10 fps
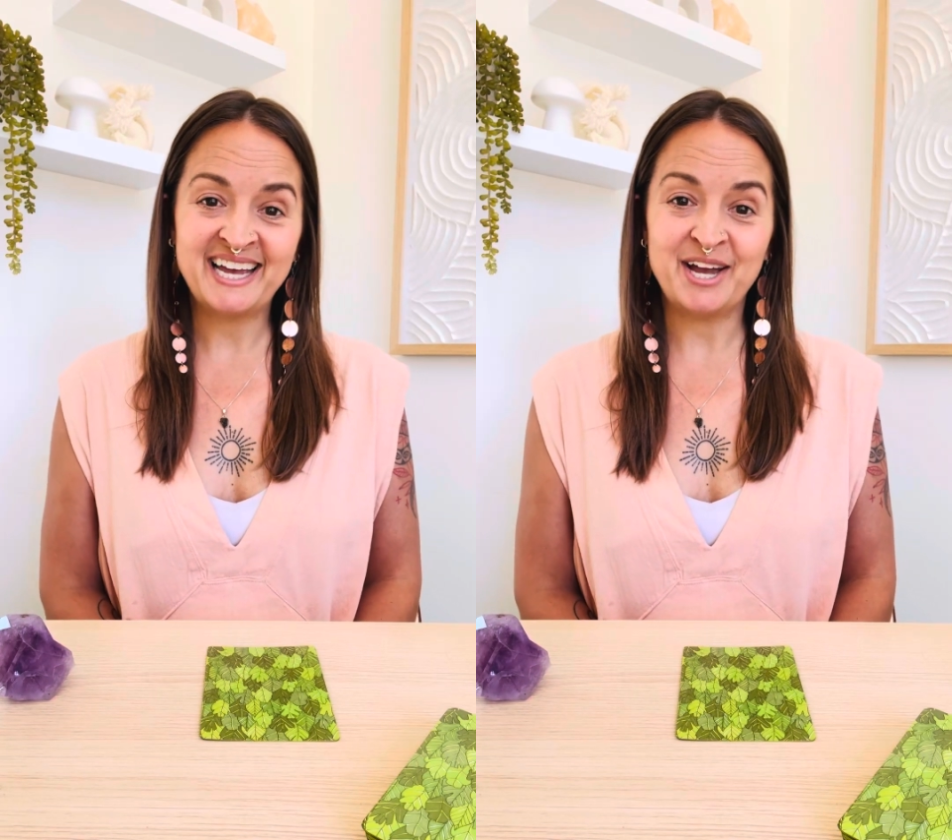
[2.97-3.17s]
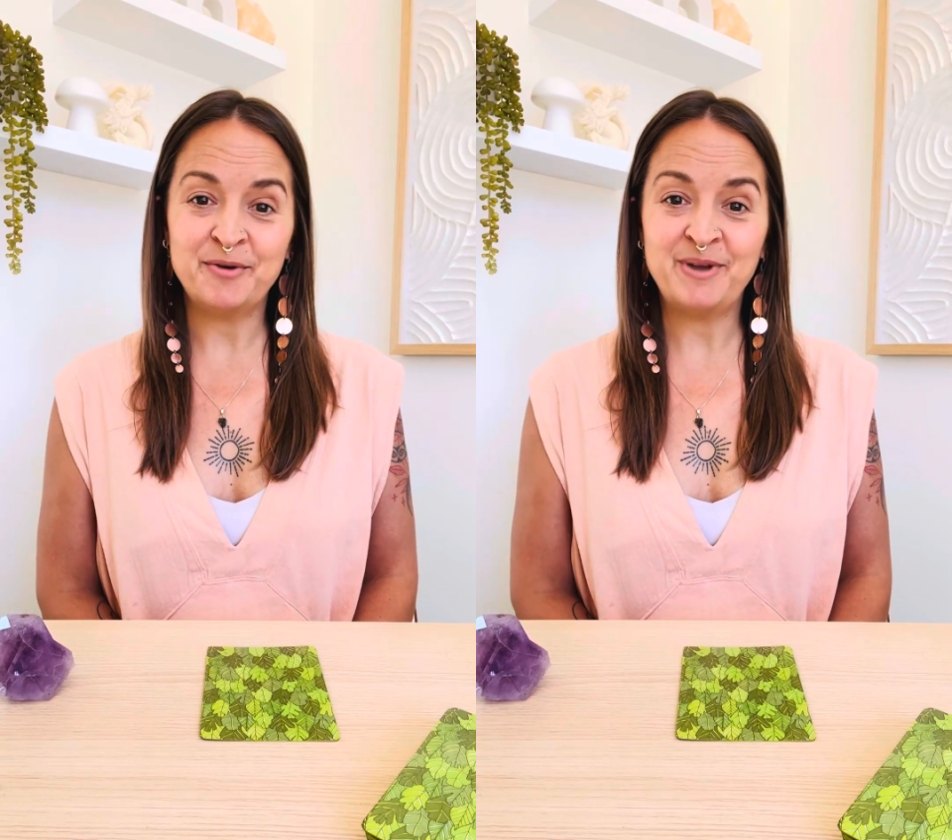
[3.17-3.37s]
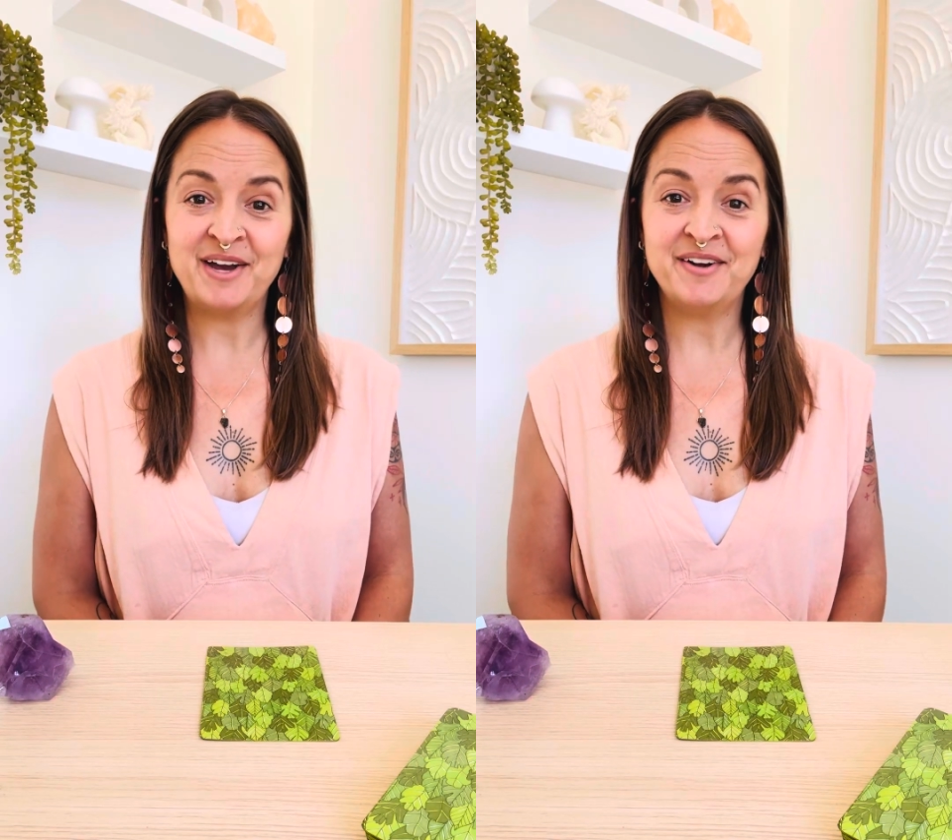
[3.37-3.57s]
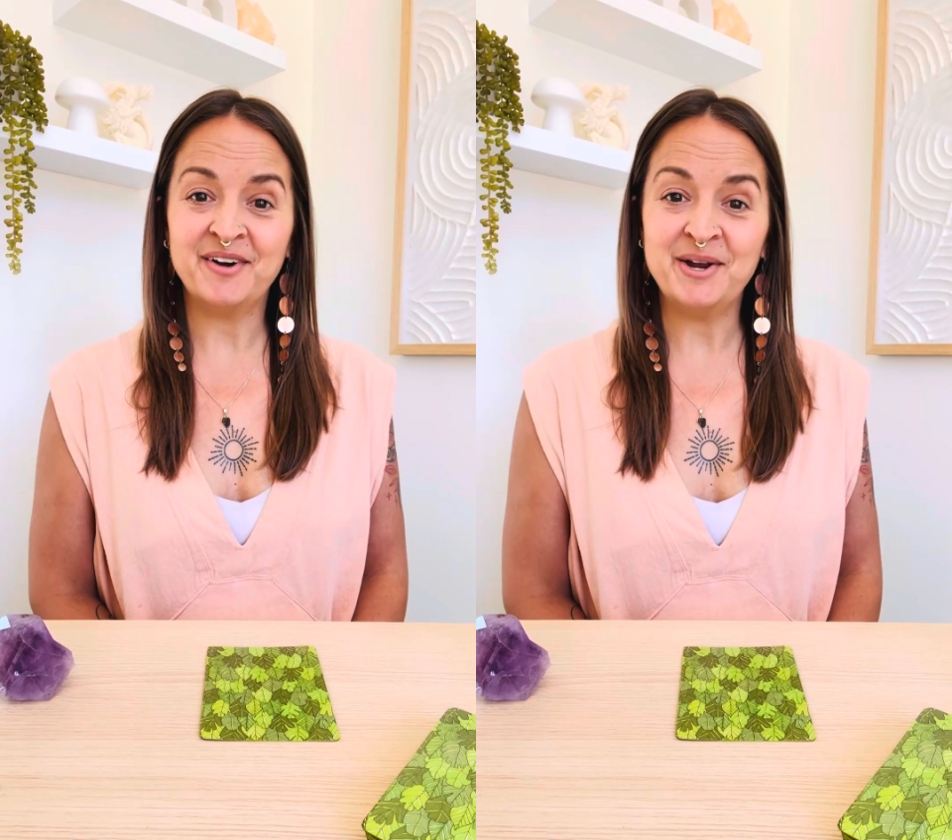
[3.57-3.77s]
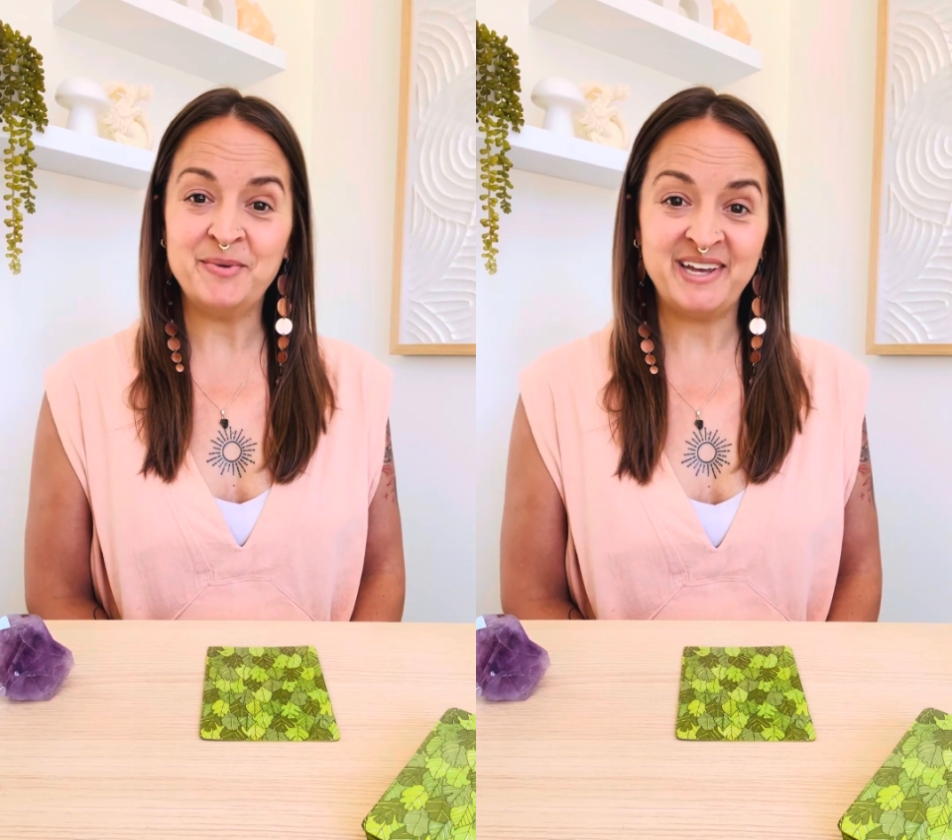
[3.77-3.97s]
I hope you had a
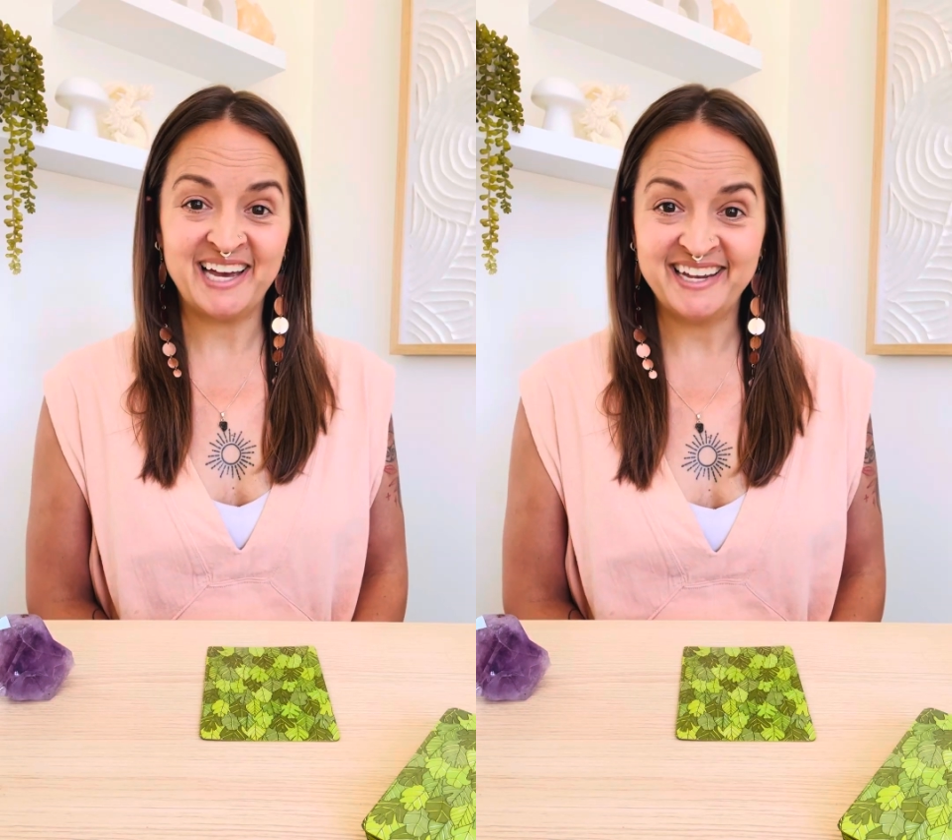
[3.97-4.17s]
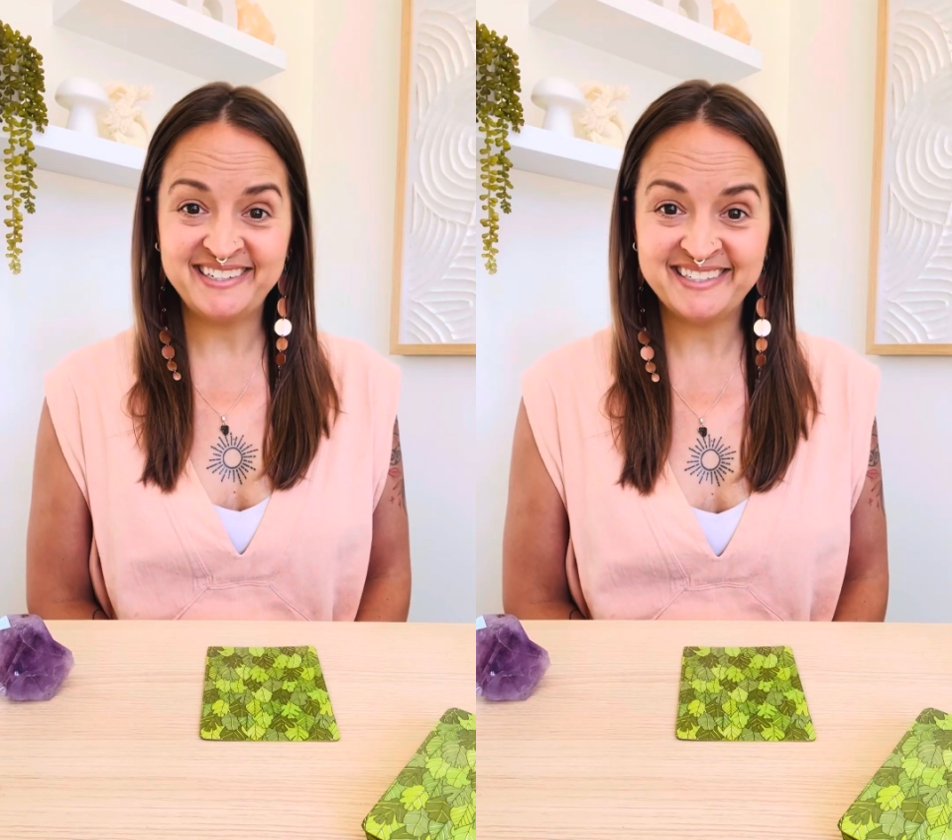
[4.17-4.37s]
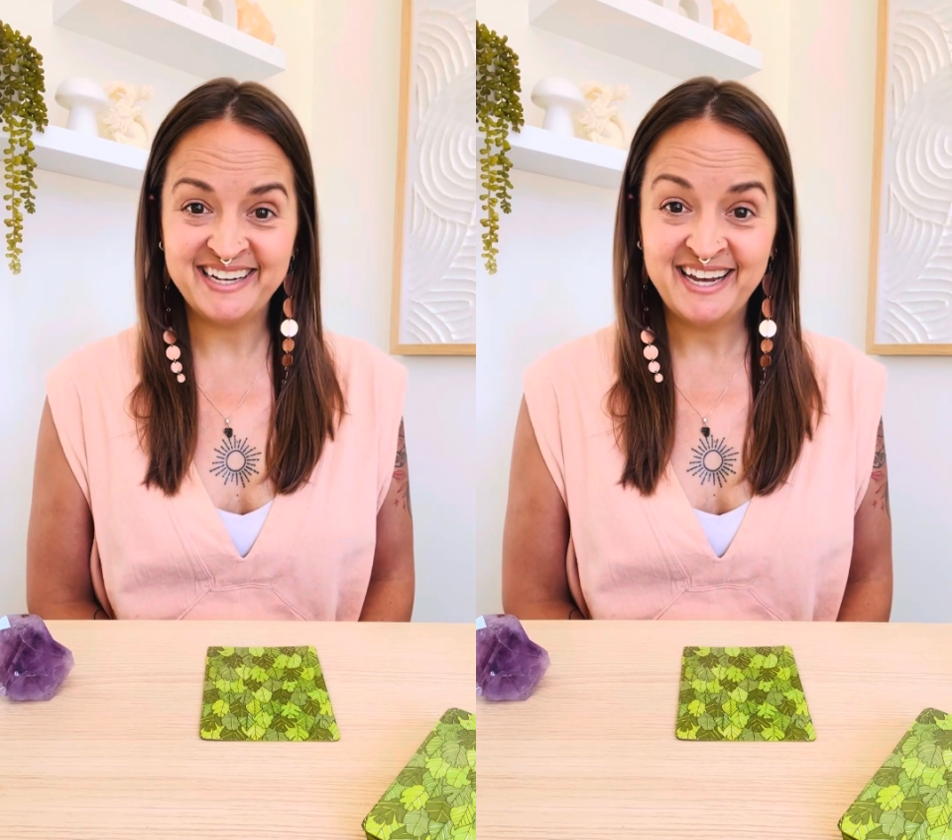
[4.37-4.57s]
great weekend.